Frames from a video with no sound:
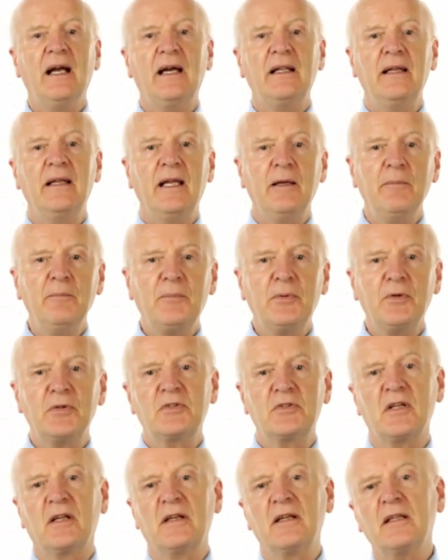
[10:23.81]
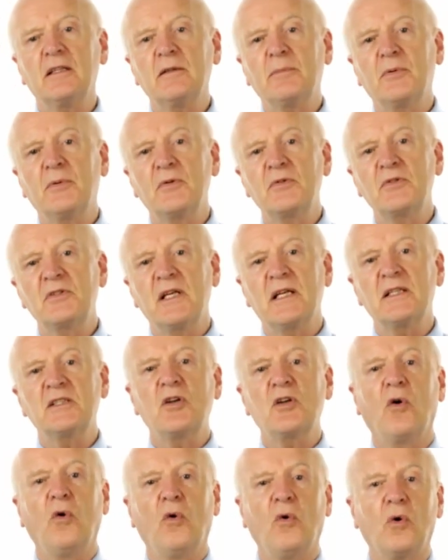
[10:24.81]
an input to another
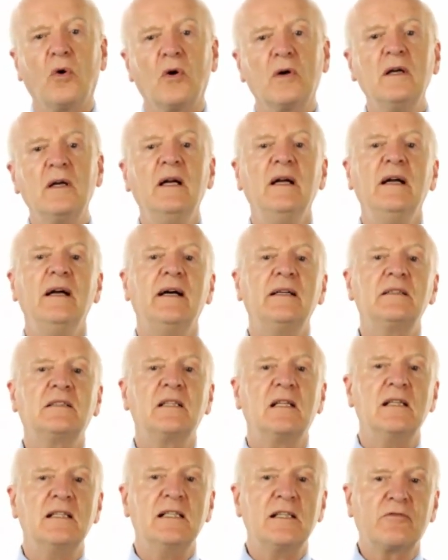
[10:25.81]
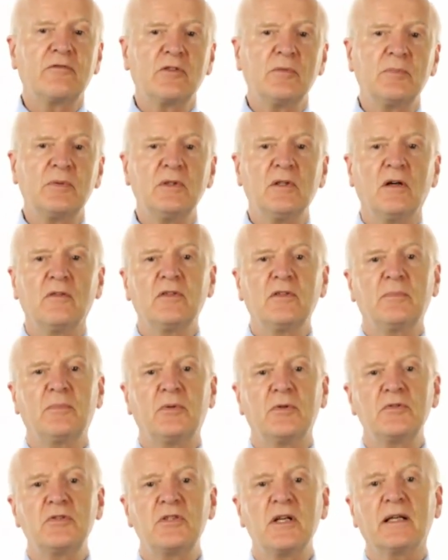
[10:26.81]
process or a deliverable of the
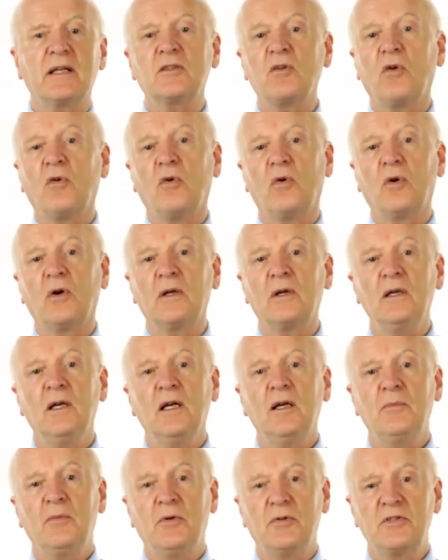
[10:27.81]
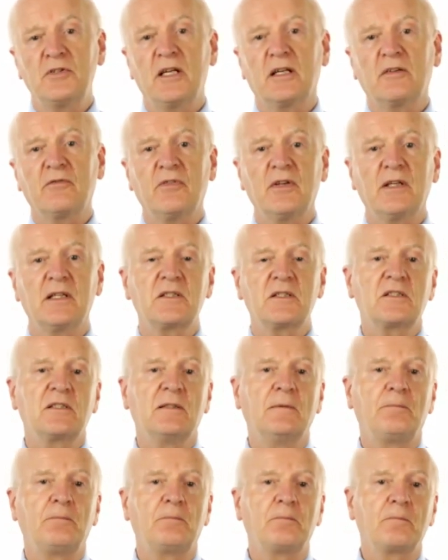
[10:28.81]
project or project phase.
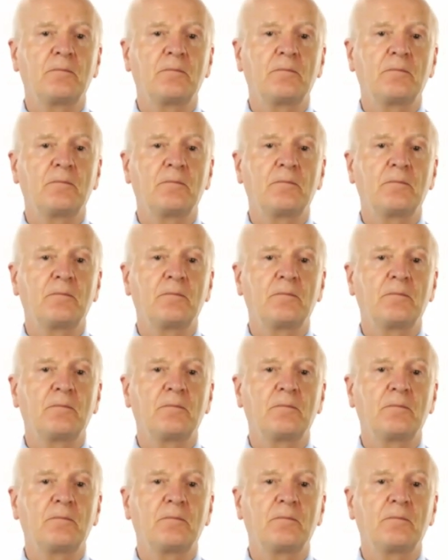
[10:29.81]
